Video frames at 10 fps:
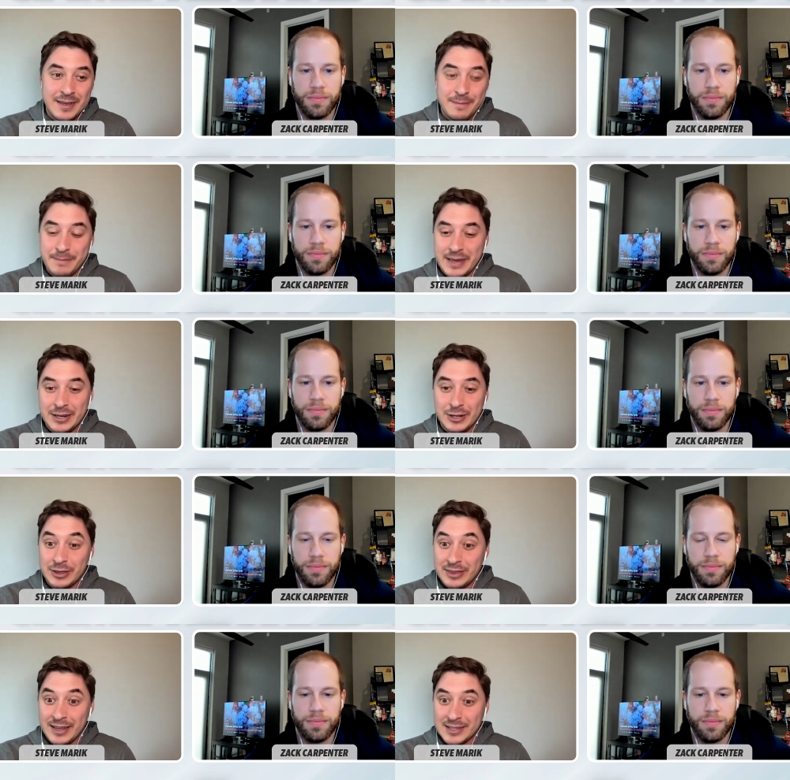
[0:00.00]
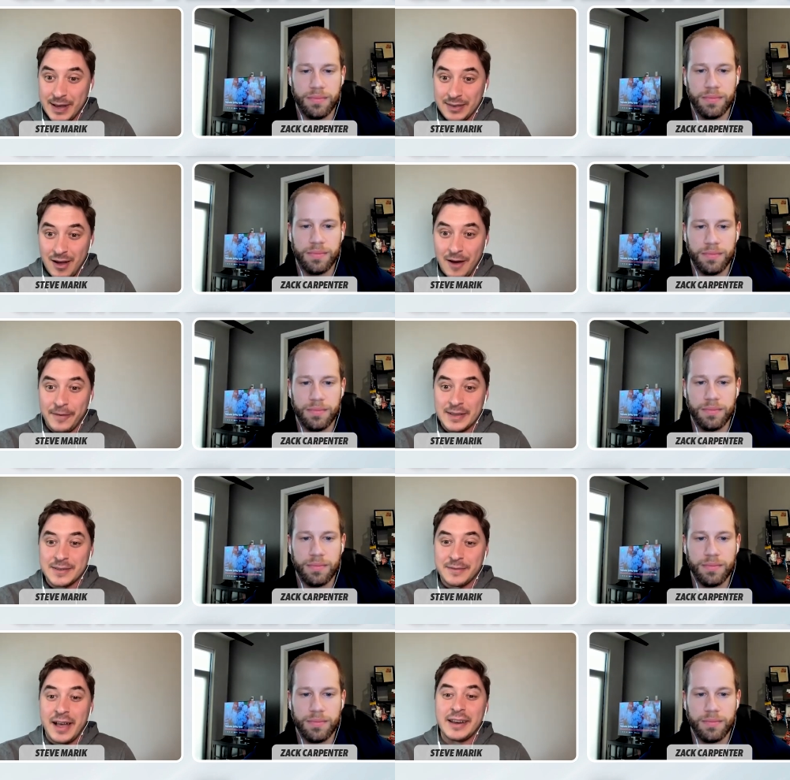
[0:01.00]
Speaker 1: mean good things about the
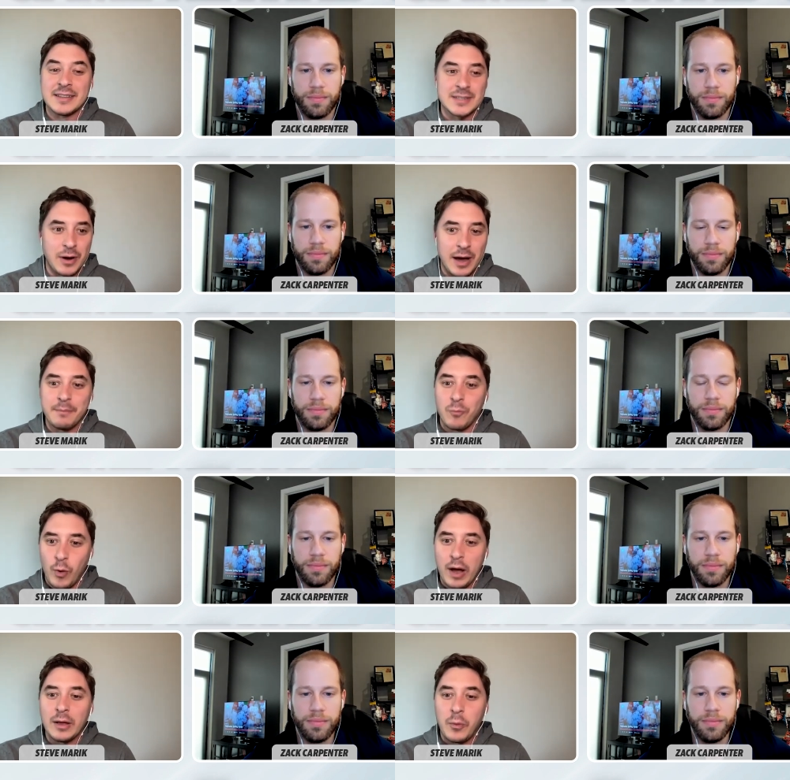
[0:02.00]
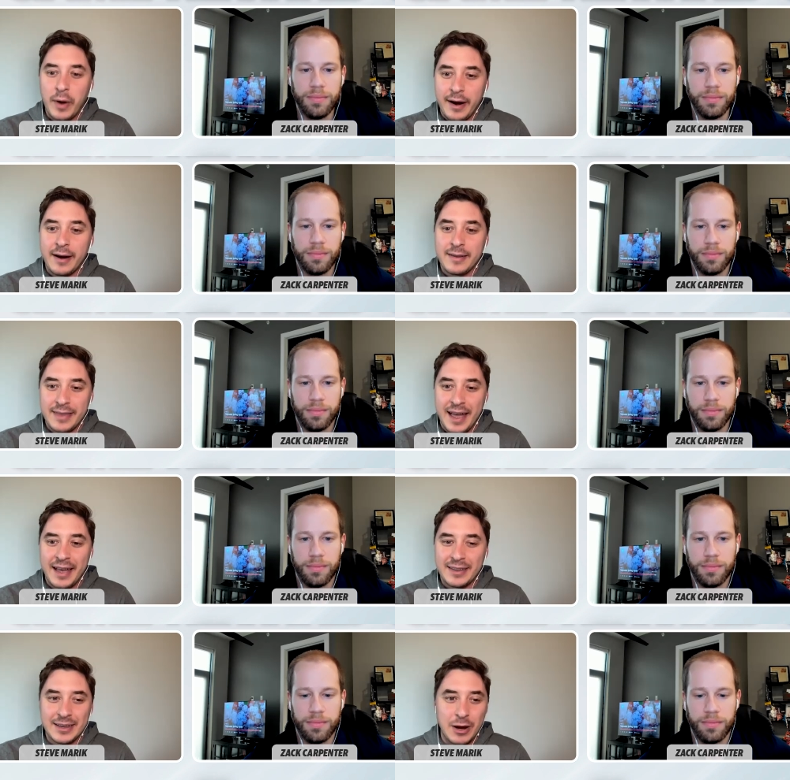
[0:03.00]
offensive line. And so I'm well aware
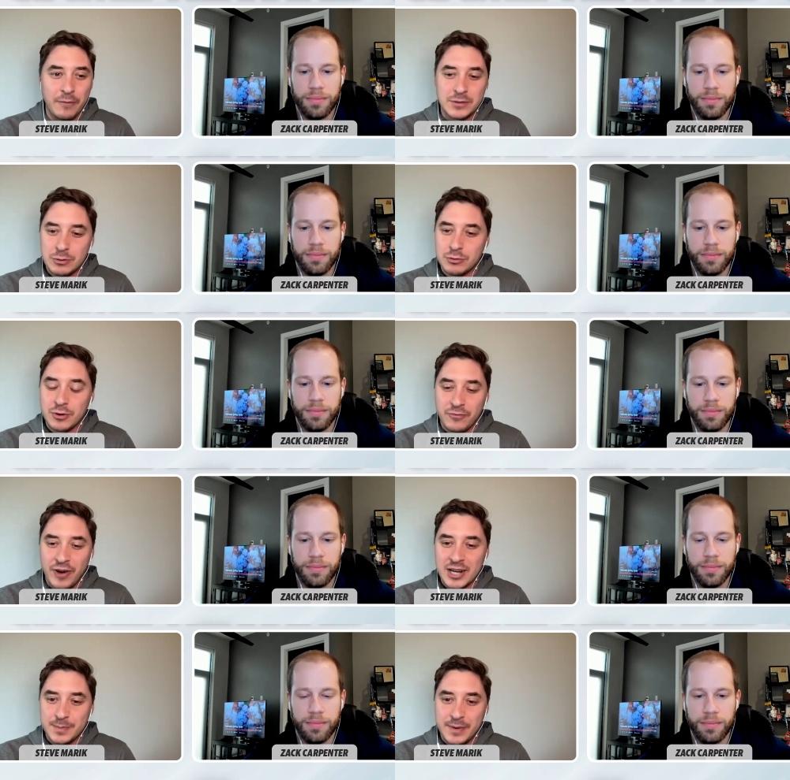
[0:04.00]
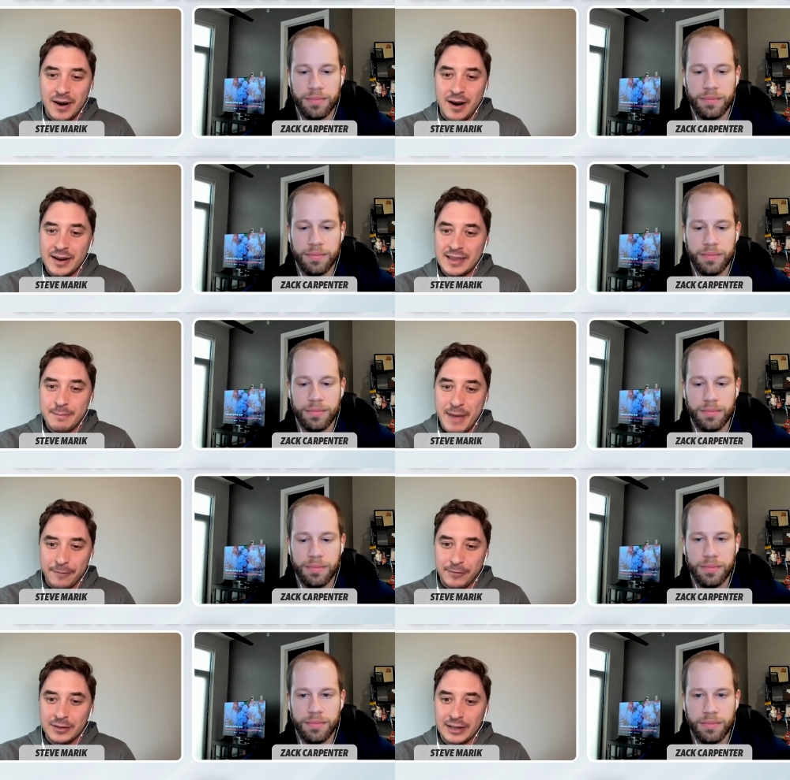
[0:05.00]
that, you know, if two true freshmen are in the
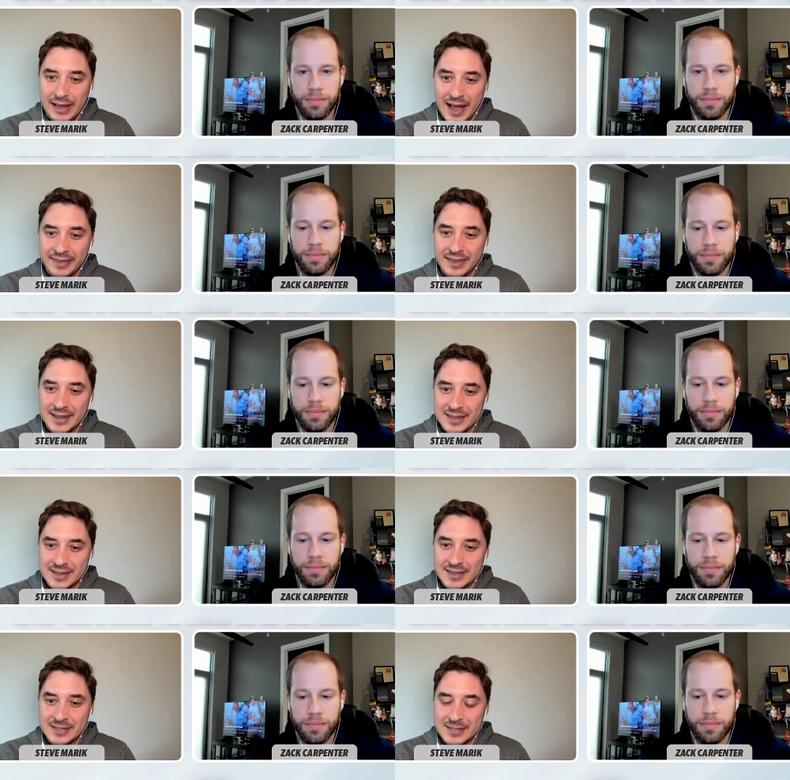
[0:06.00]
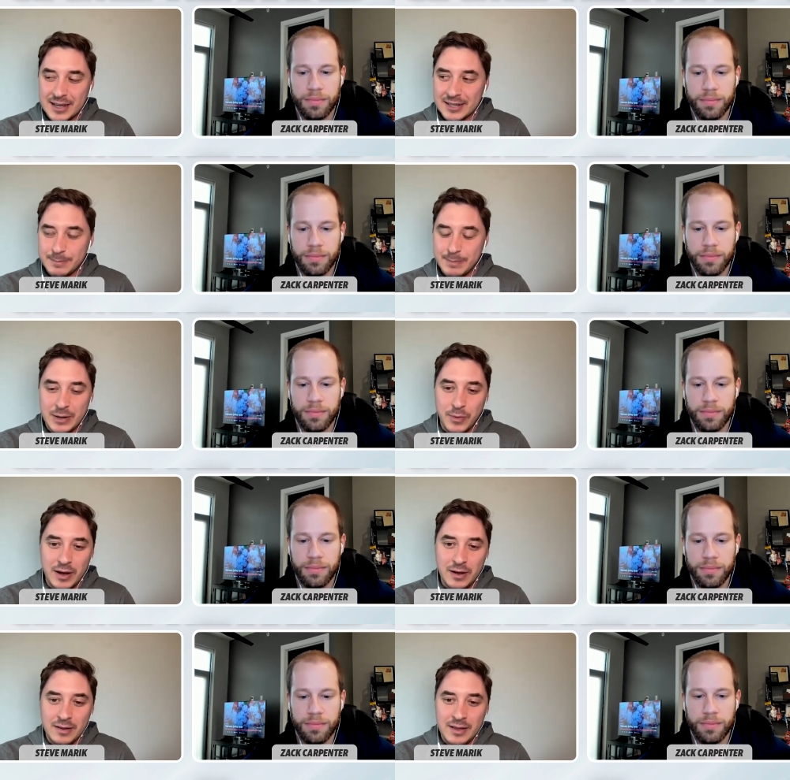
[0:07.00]
backfield a lot, that doesn't uh, speak
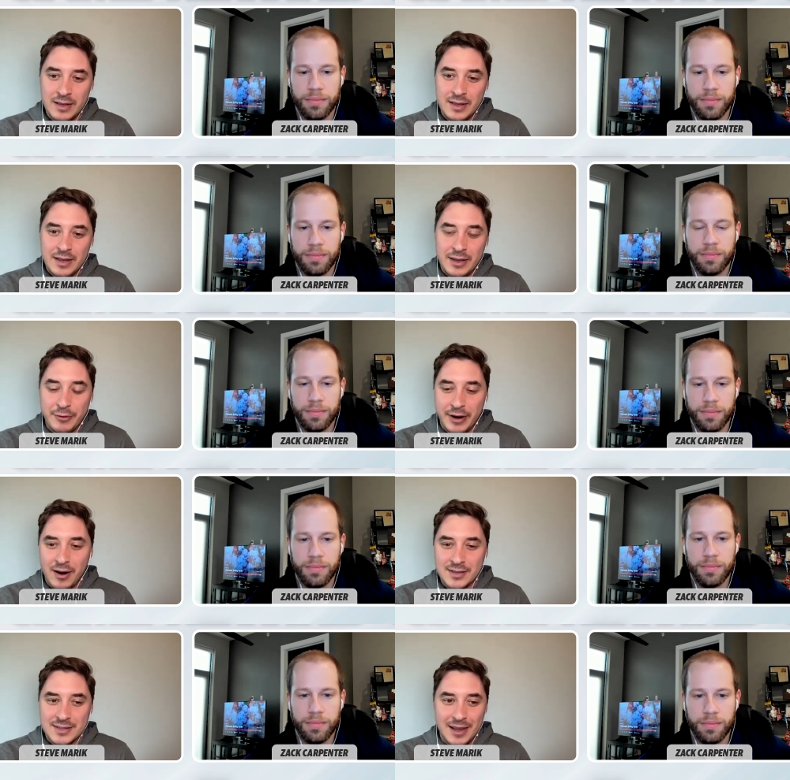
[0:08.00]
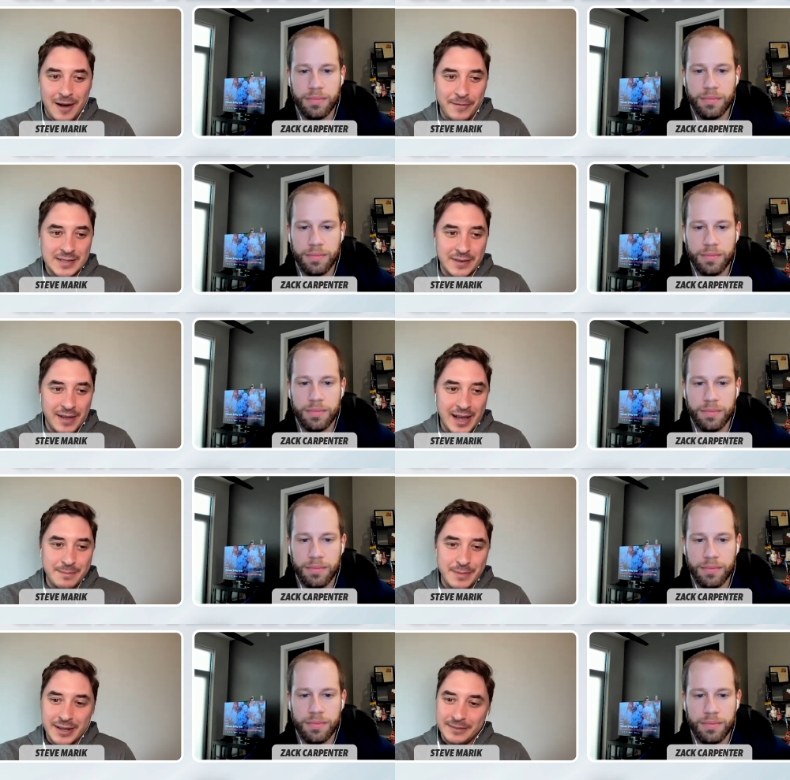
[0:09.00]
well in regards to the offensive
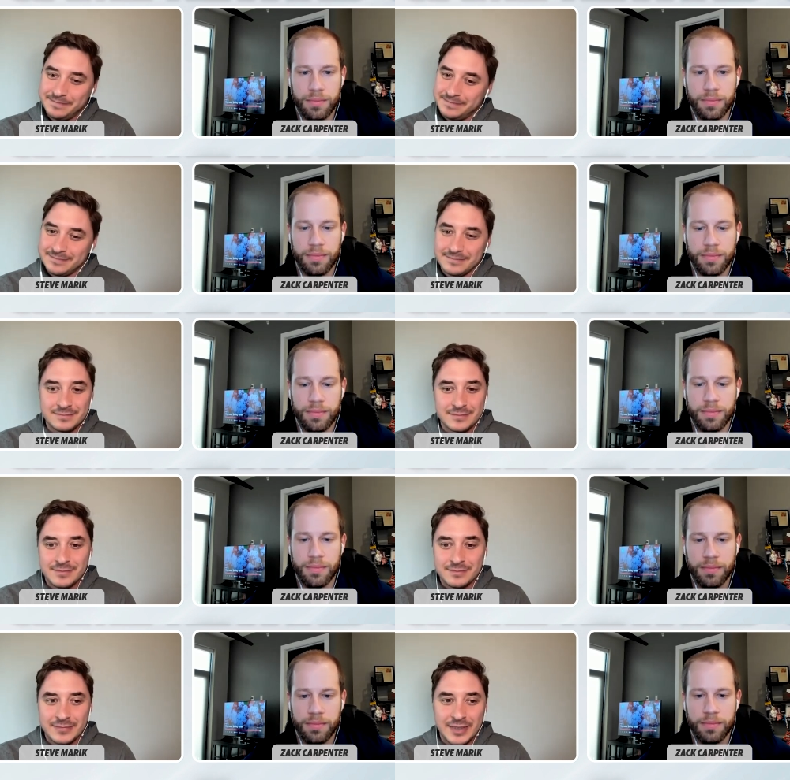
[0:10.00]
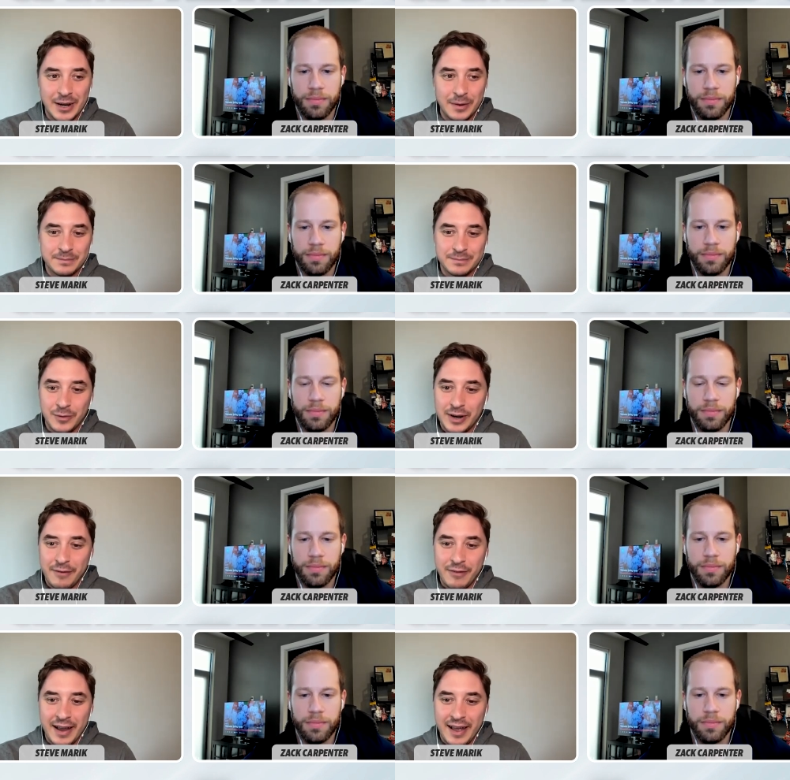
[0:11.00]
line. But, you know,
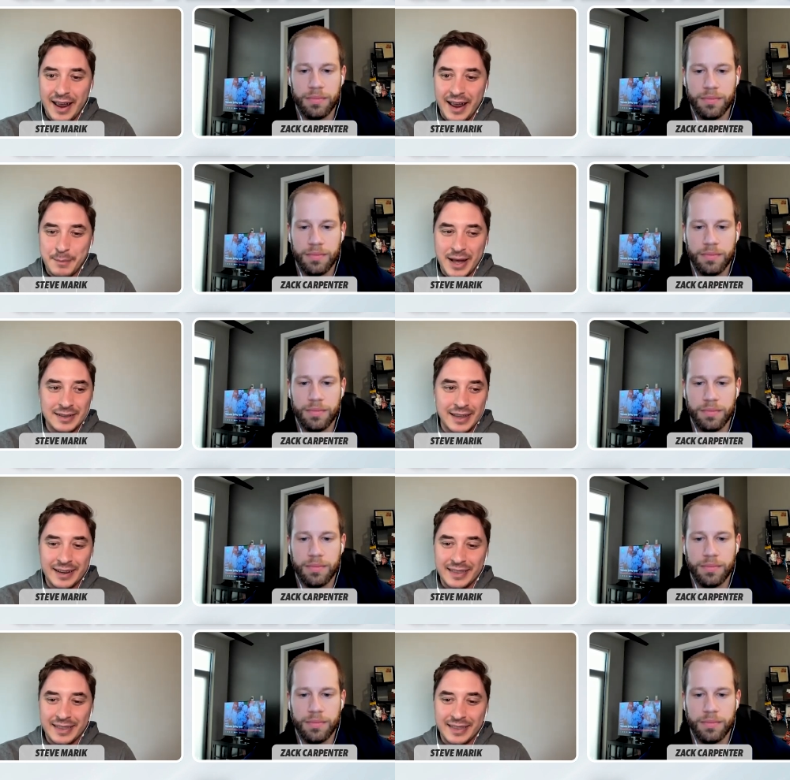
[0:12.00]
whatever. I, I, am not letting